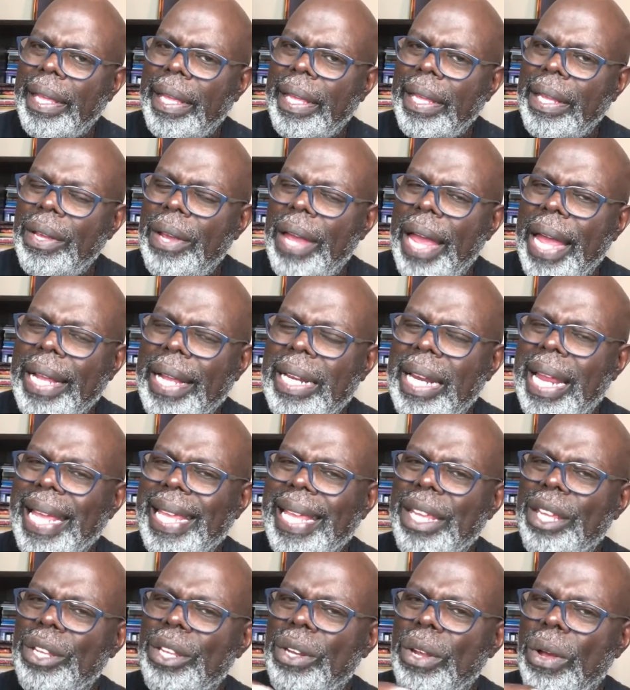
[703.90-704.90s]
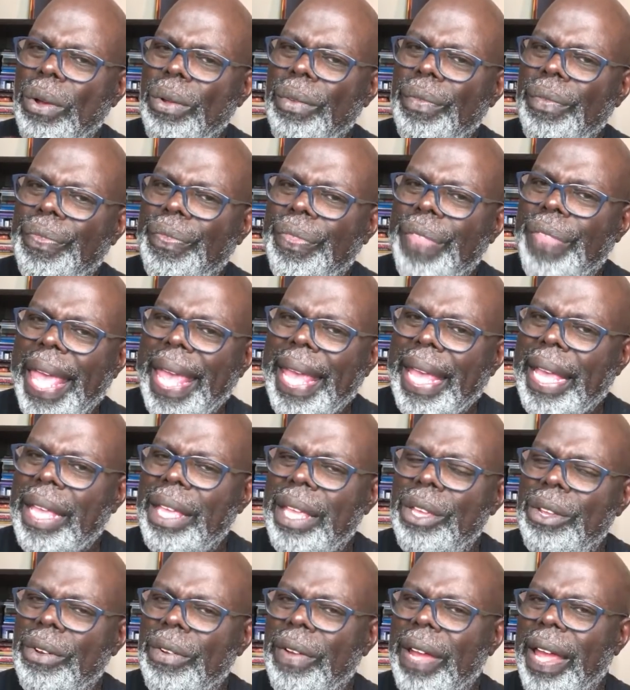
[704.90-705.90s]
You act like you don't think.
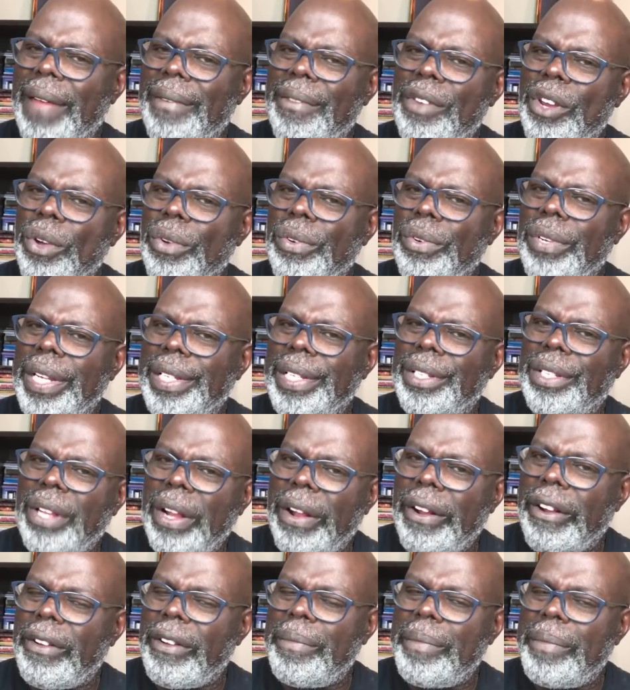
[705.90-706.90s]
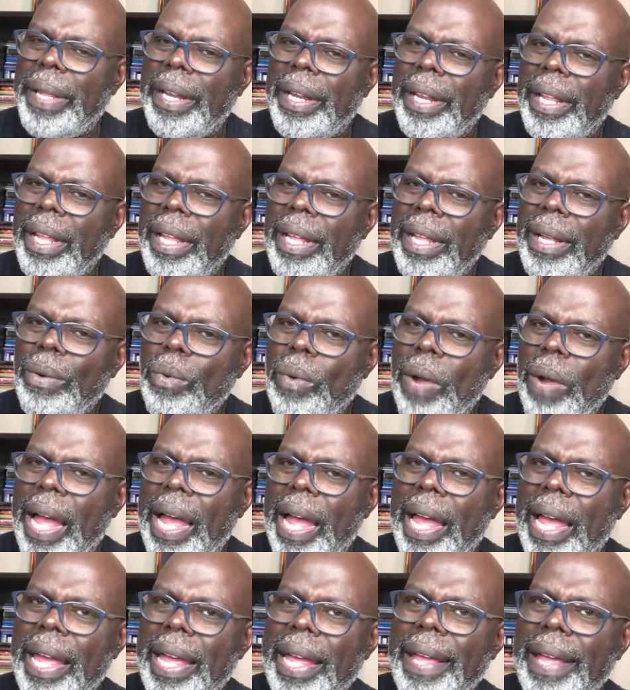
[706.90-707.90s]
You don't have no discernment.
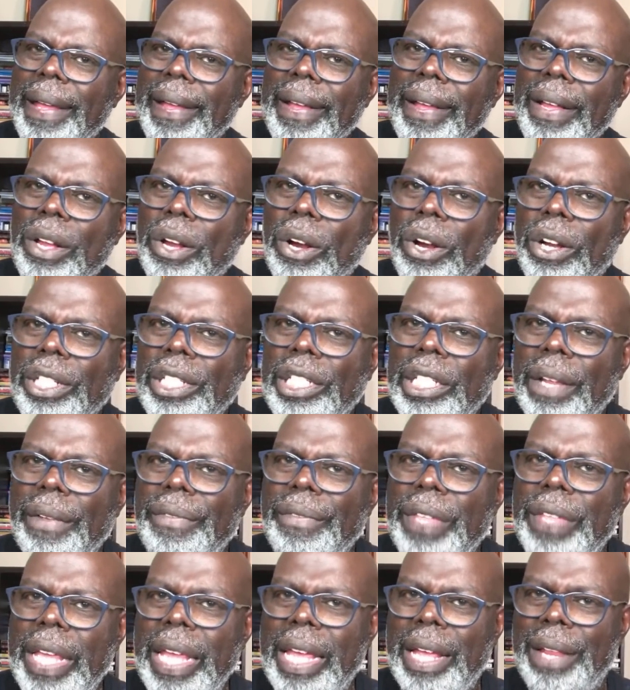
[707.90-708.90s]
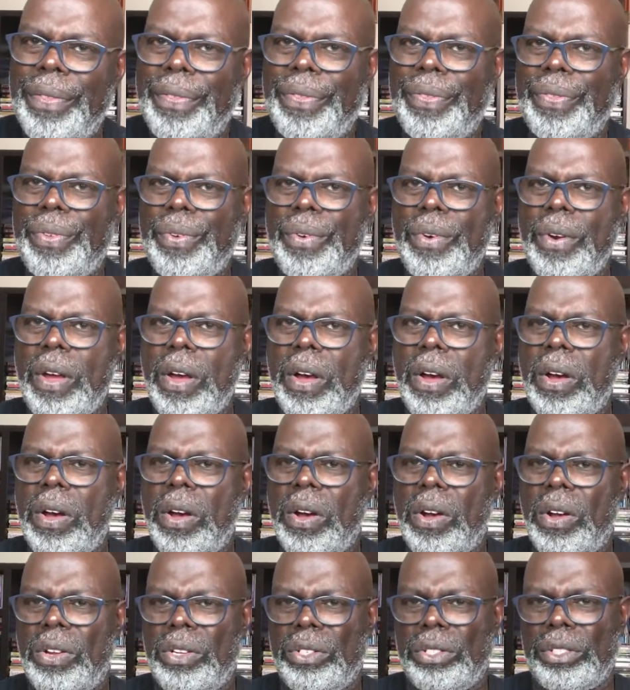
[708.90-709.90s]
Why? Because of the
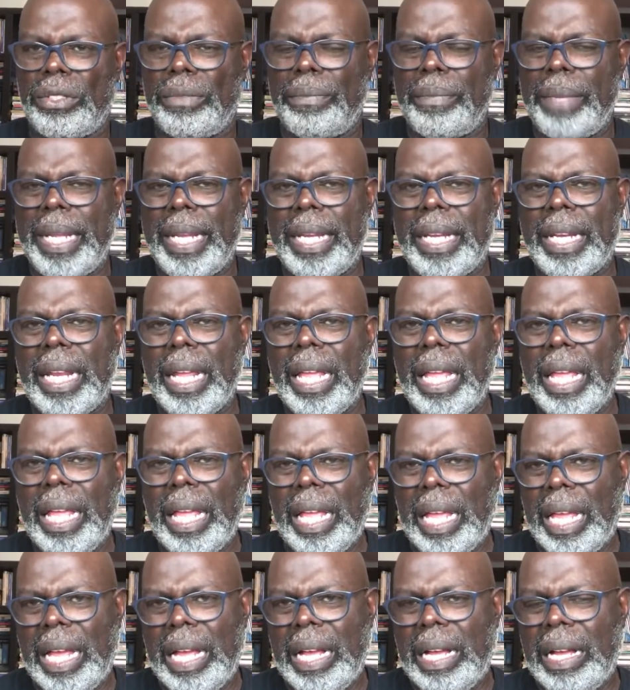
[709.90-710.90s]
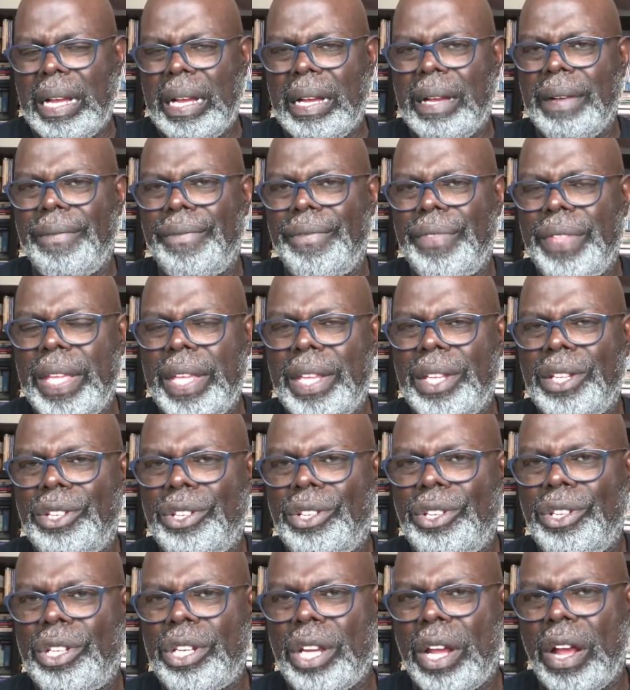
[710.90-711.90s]
enthrallment of this
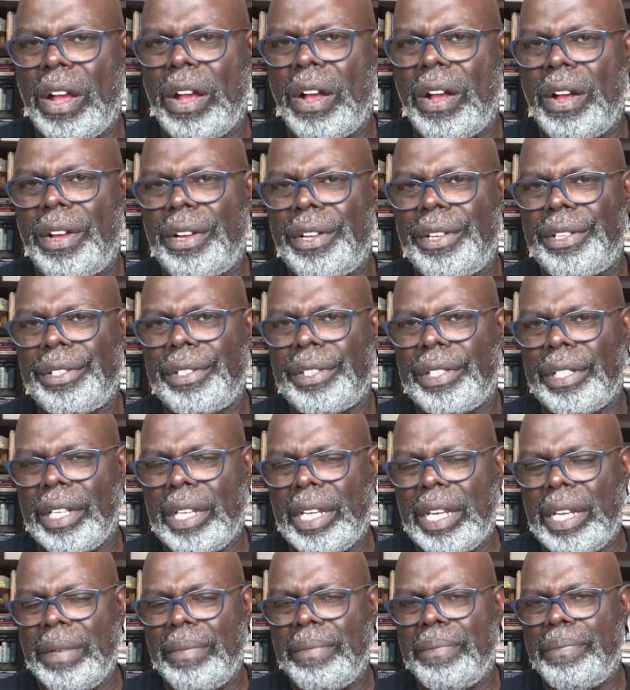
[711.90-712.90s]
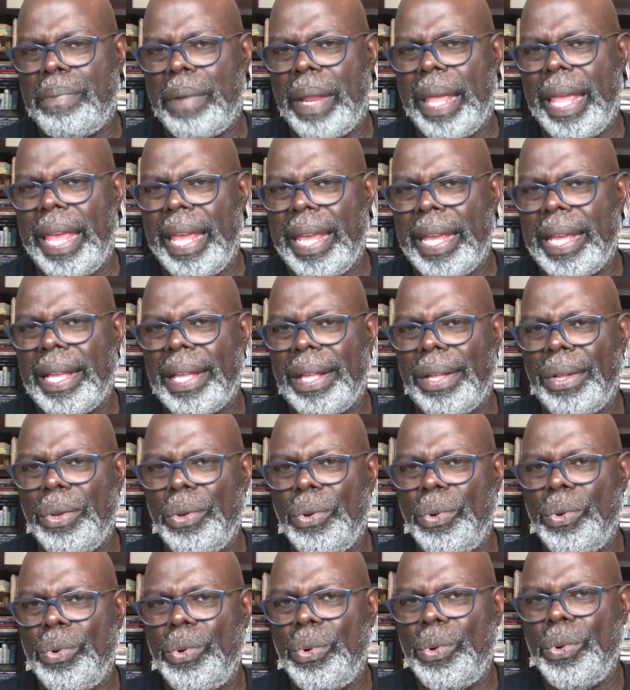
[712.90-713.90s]
Charles Blake,
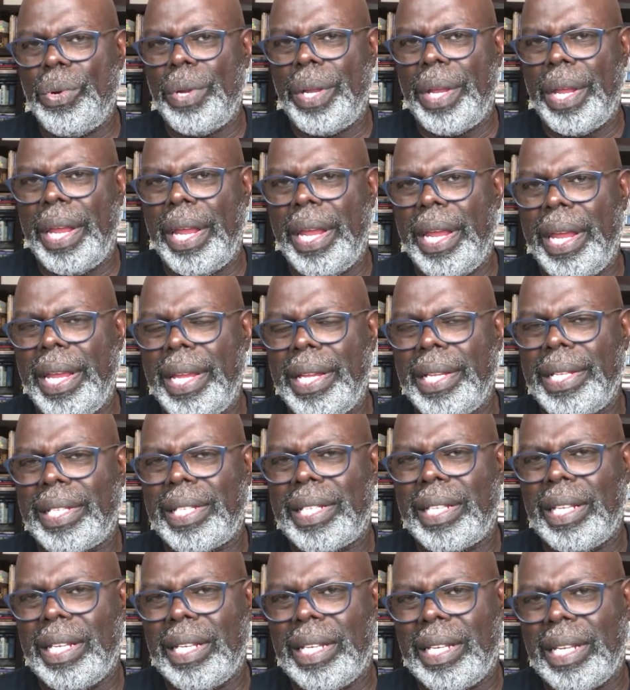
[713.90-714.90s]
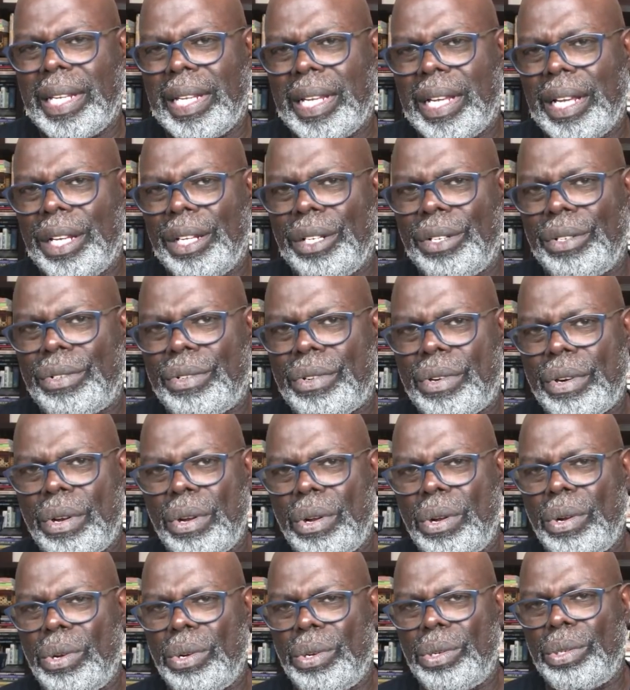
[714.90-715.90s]
who is
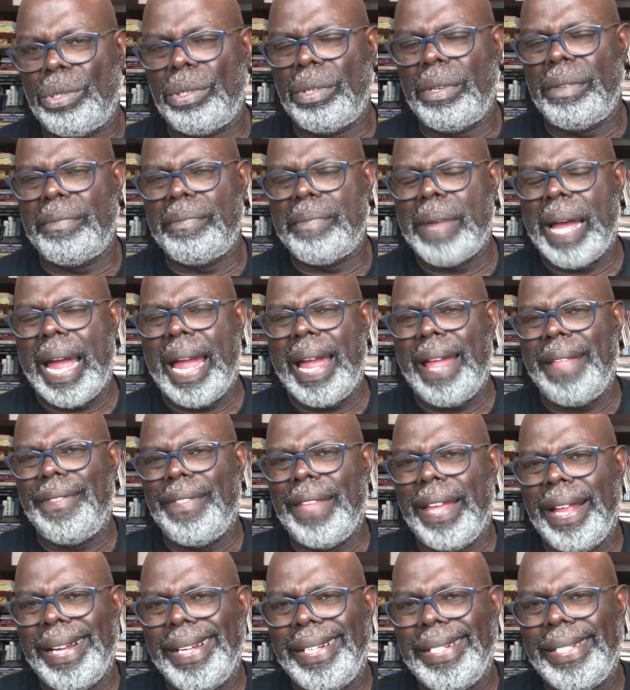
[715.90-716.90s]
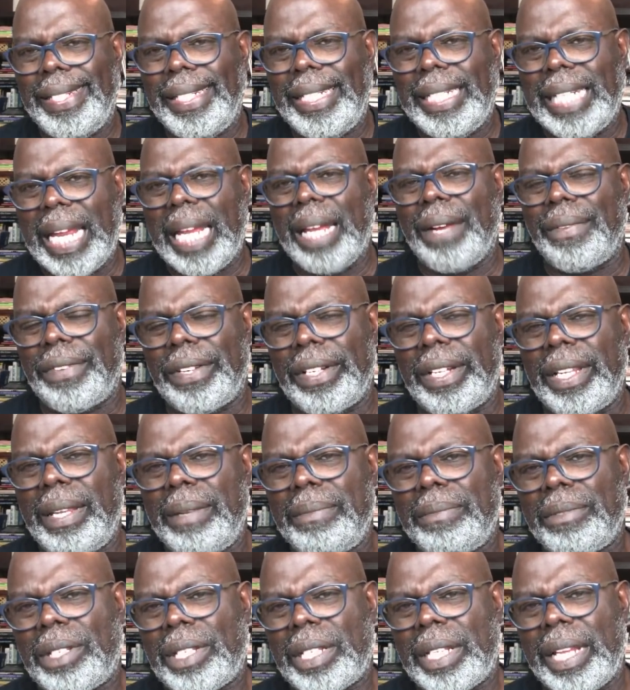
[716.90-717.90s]
controlled by the devil
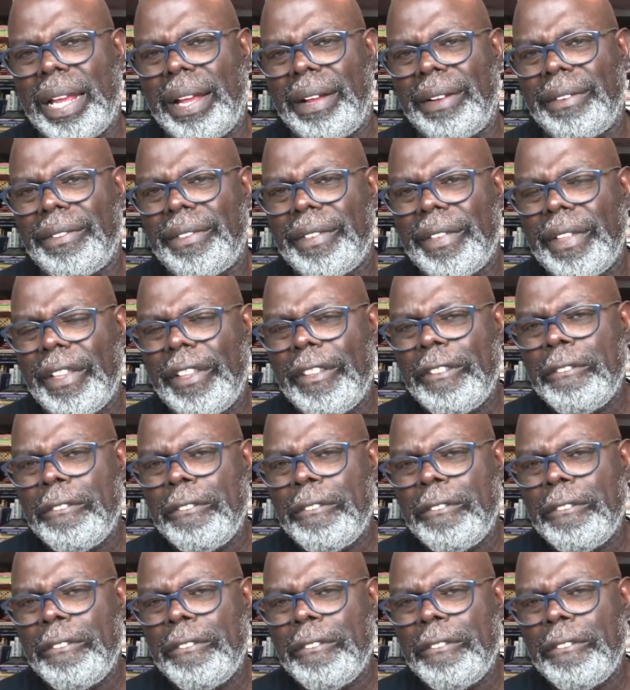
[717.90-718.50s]
himself.